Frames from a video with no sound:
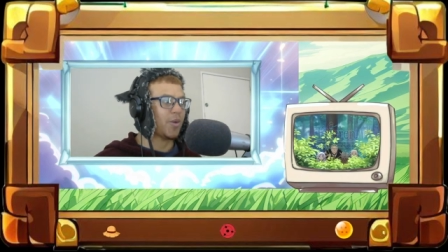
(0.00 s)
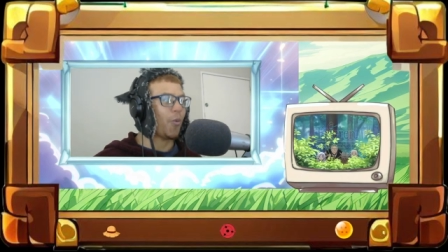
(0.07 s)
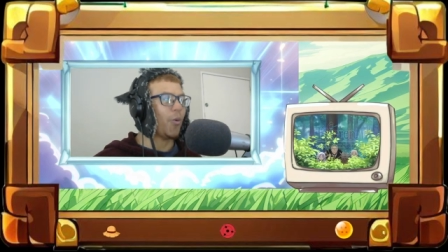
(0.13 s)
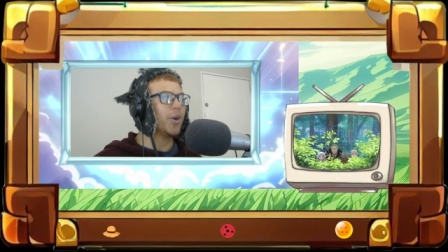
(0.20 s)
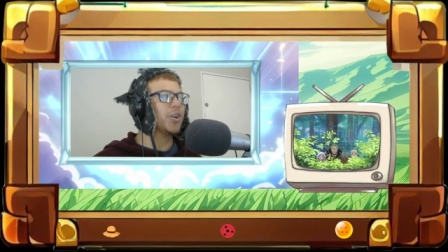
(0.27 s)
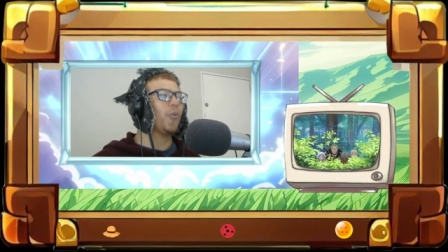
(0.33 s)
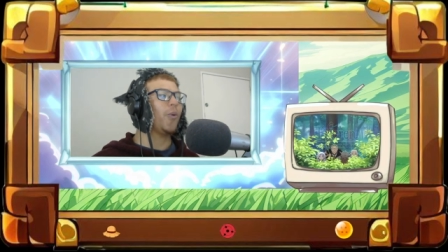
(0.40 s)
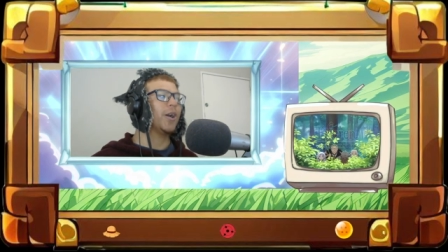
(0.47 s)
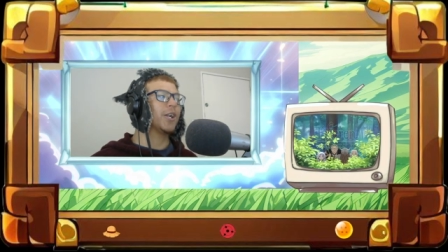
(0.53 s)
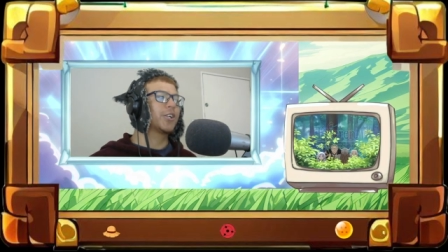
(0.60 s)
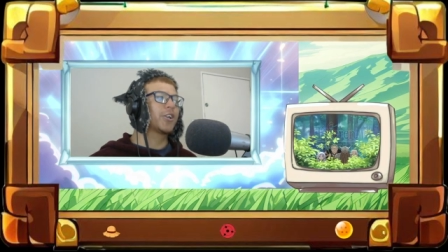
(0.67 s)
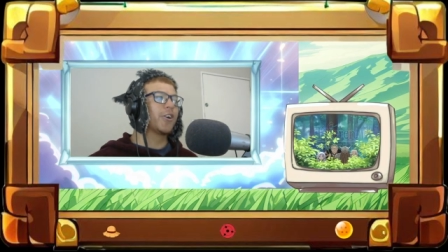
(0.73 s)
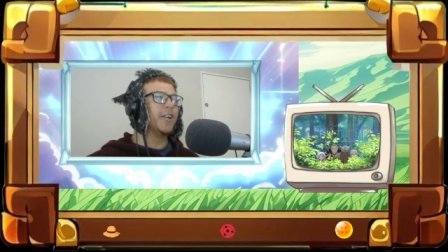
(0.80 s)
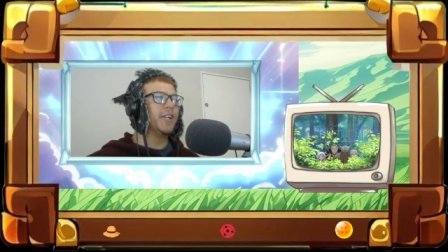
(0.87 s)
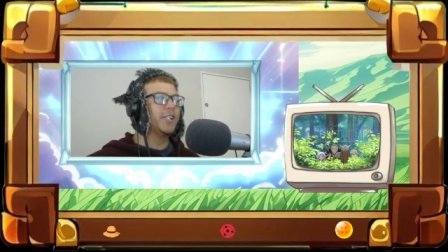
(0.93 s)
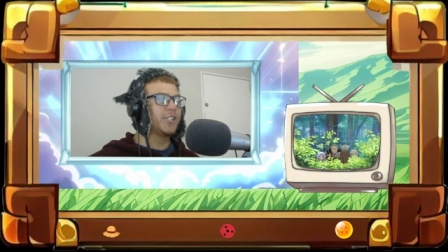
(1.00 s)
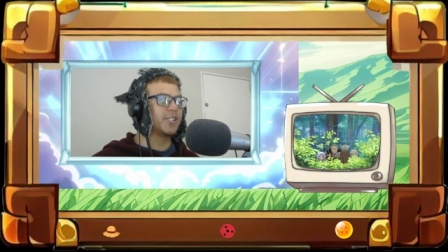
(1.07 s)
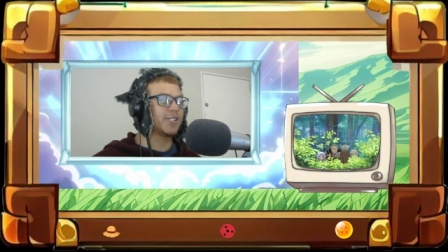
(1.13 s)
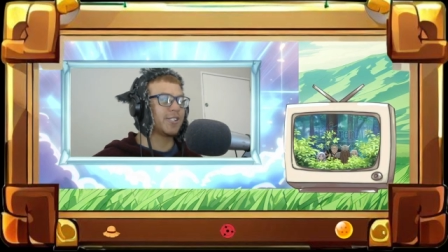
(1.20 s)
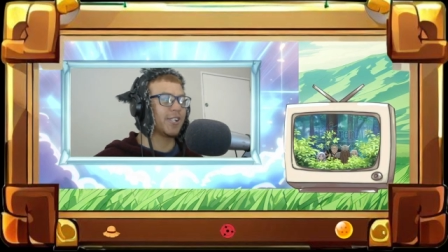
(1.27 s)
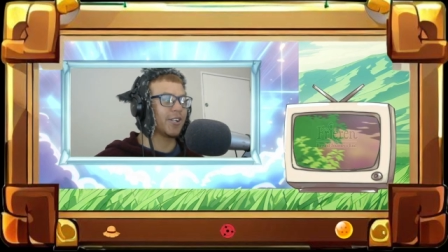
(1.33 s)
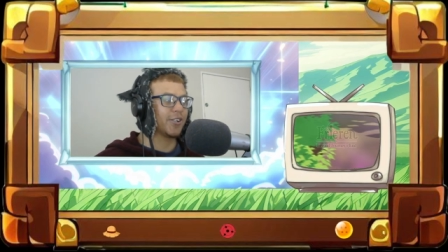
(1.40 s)
I wonder what
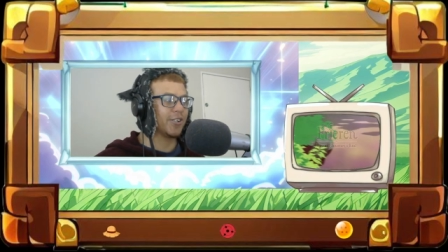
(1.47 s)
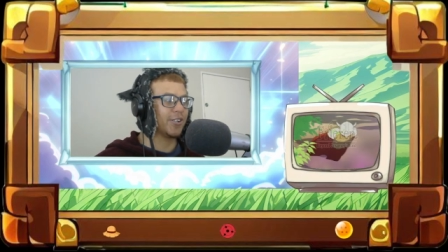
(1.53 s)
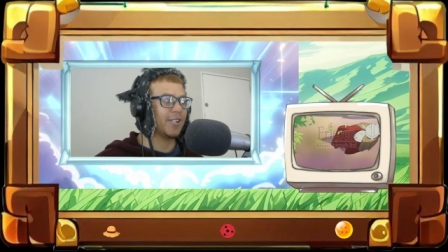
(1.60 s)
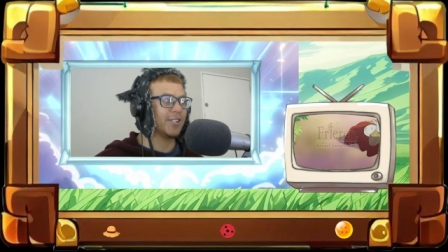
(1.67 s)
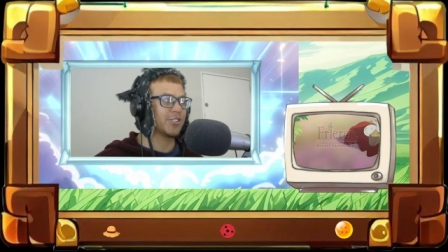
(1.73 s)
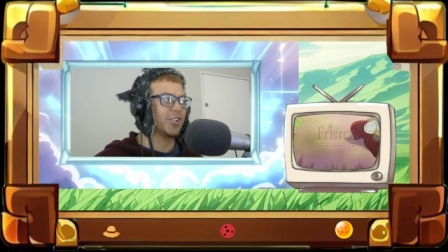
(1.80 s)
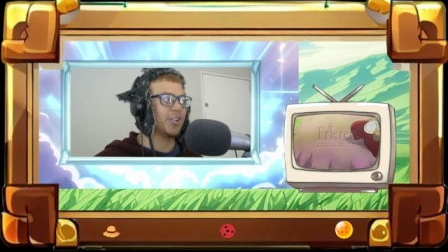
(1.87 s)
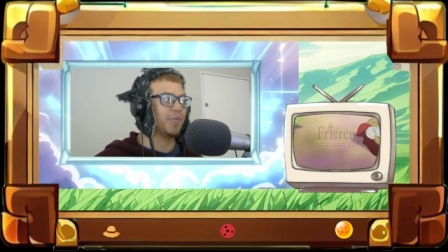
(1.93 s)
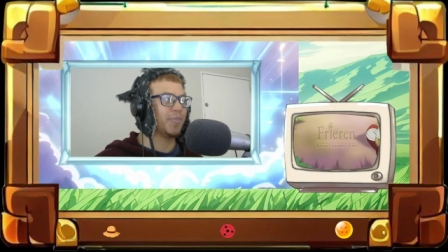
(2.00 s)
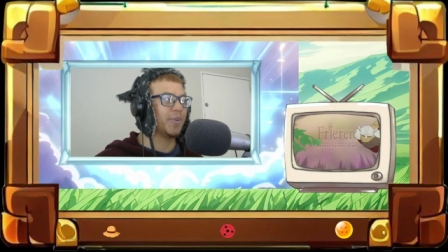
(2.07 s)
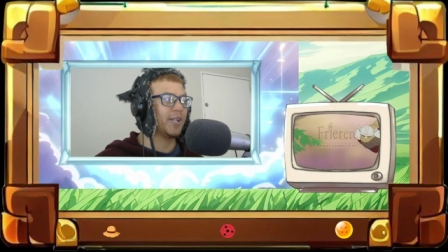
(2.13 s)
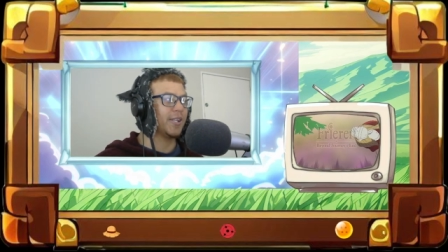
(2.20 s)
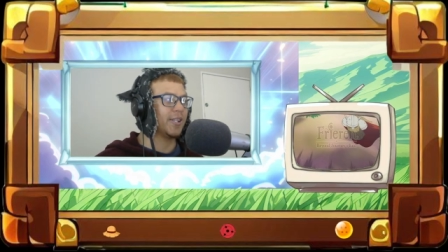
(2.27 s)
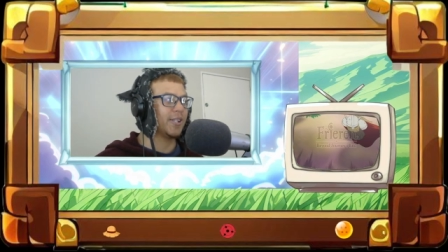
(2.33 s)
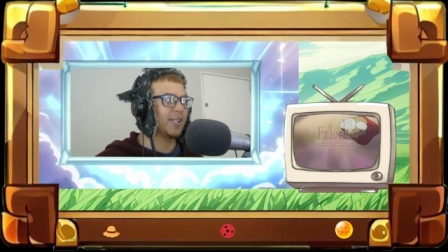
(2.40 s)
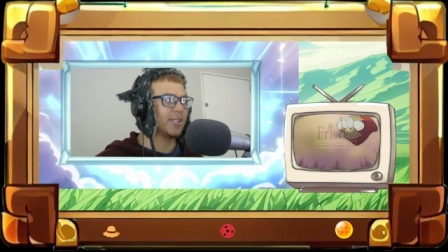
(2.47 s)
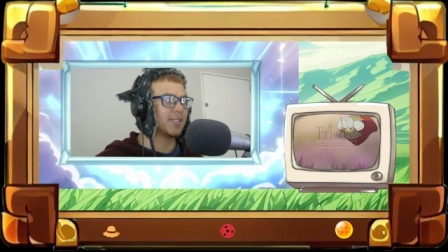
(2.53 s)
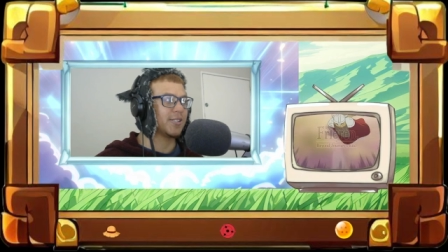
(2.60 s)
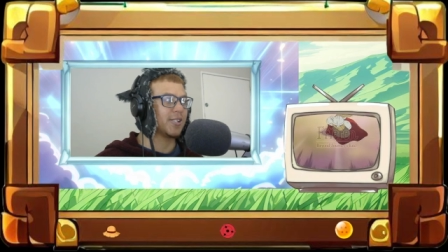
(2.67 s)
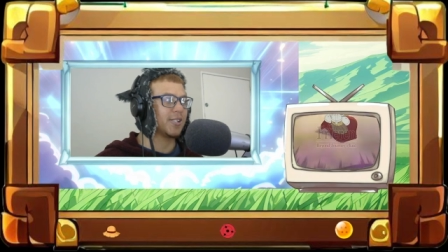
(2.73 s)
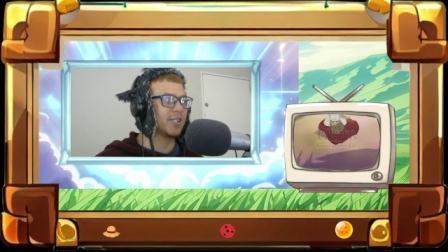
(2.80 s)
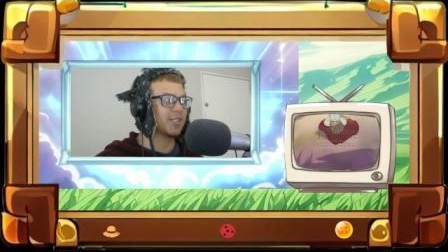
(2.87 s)
creatures there's gonna be in these
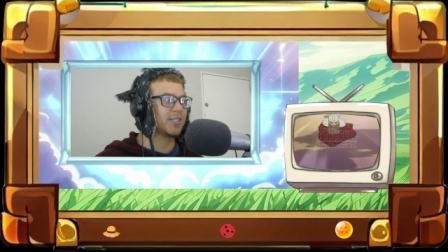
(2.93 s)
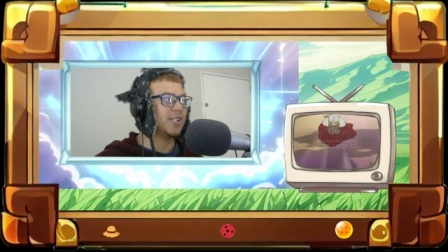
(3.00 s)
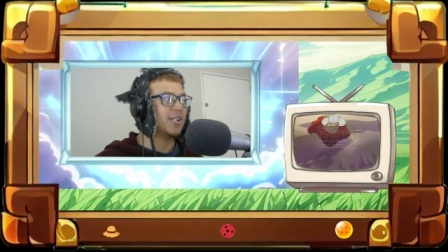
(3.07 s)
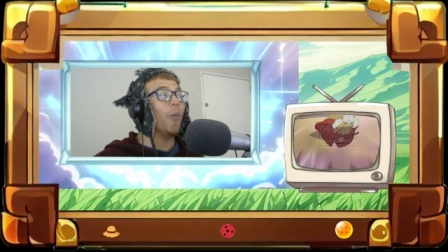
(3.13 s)
things.